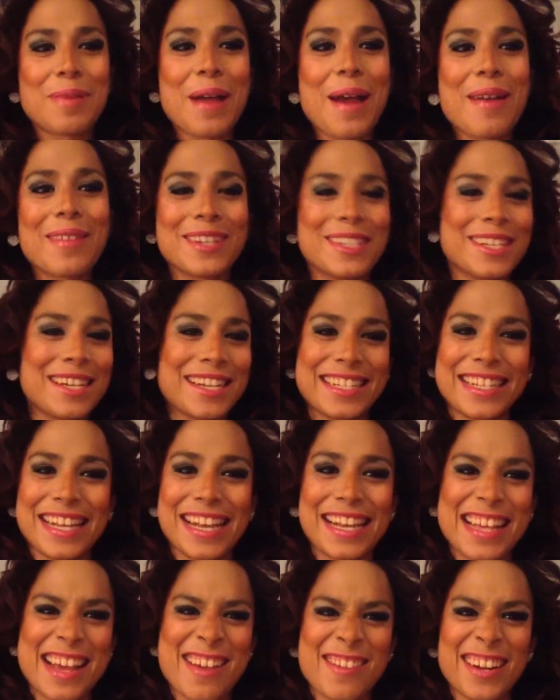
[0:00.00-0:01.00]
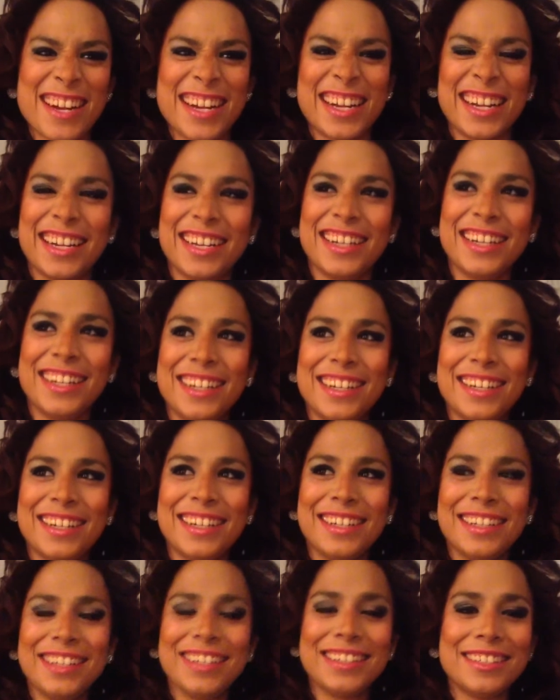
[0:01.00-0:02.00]
Probably shouldn't say that, right?
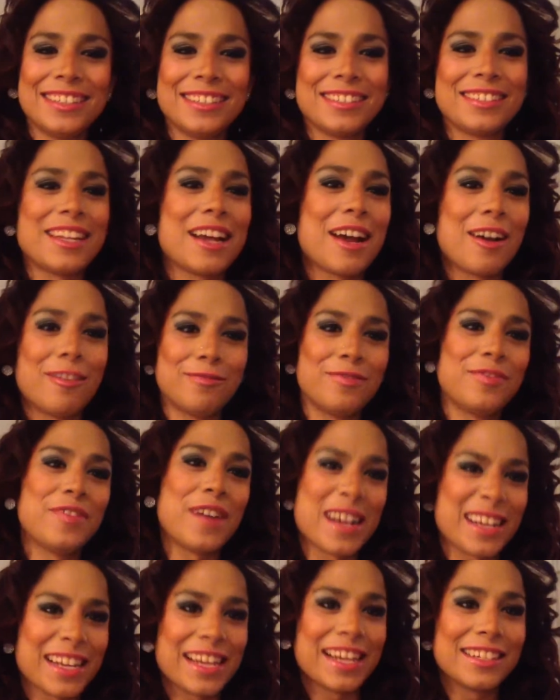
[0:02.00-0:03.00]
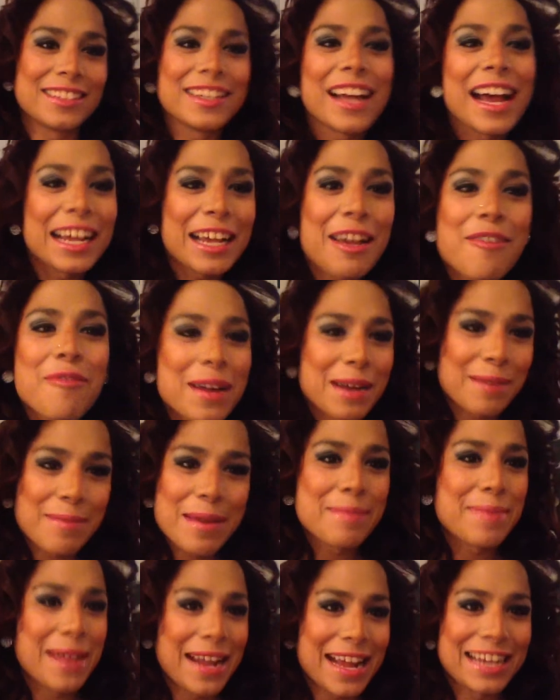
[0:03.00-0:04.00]
No, fuck it. I get wet in
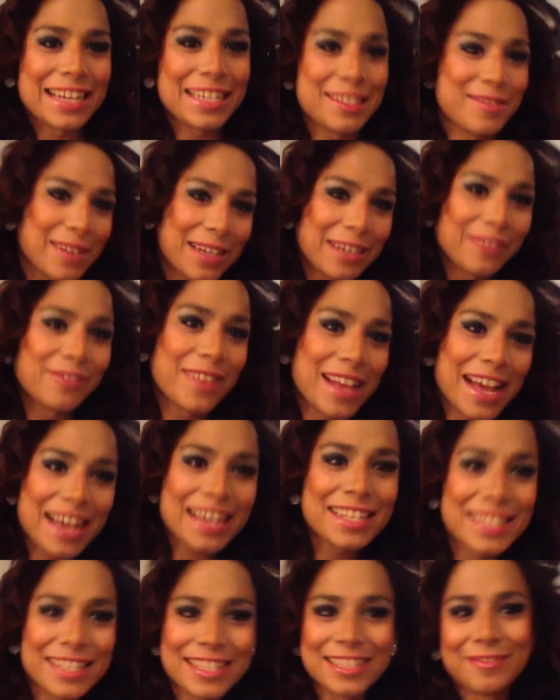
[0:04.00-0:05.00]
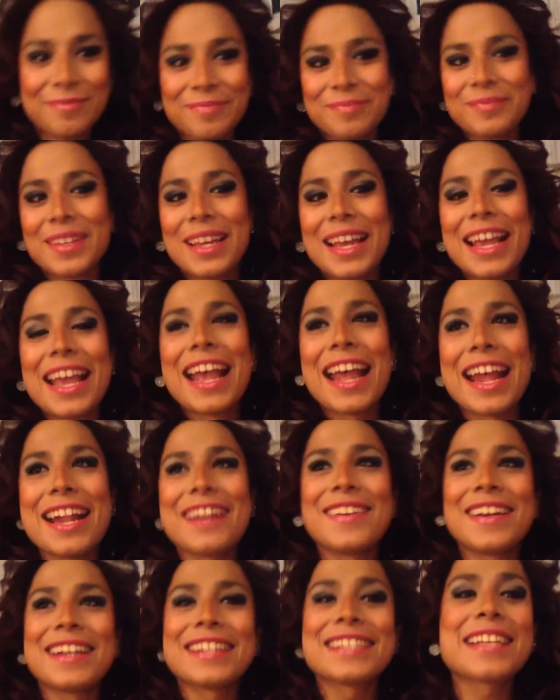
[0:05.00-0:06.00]
my panties and he flex.
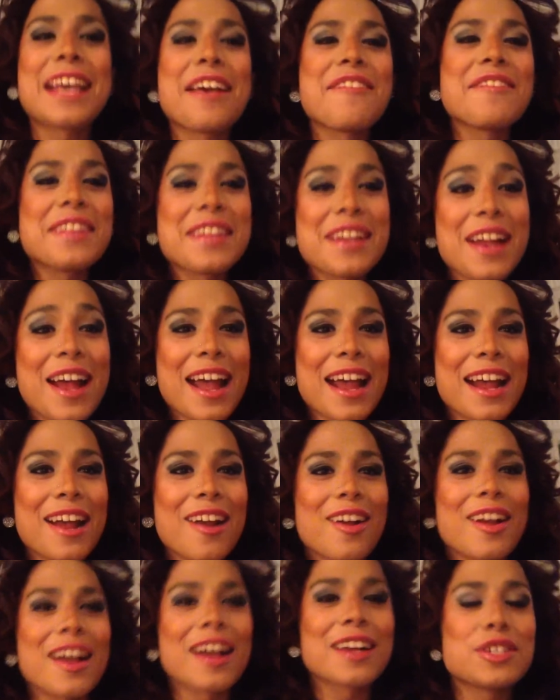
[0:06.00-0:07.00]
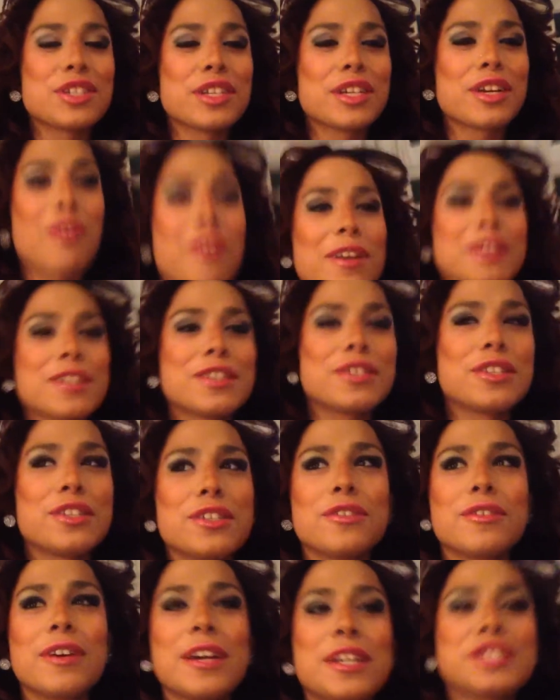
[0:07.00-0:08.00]
Anyways, Kevin and I are actually going to
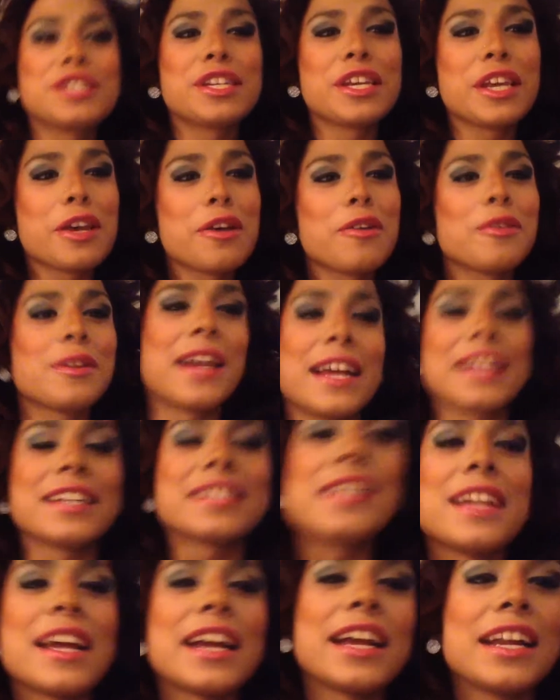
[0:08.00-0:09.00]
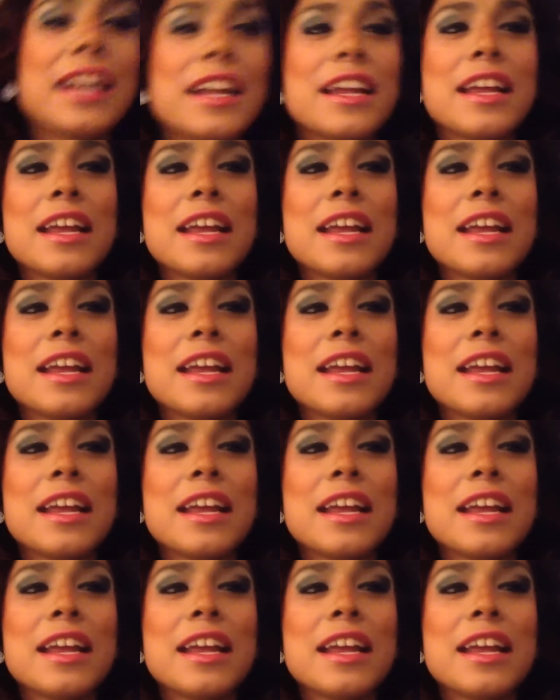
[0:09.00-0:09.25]
do a chill night tonight.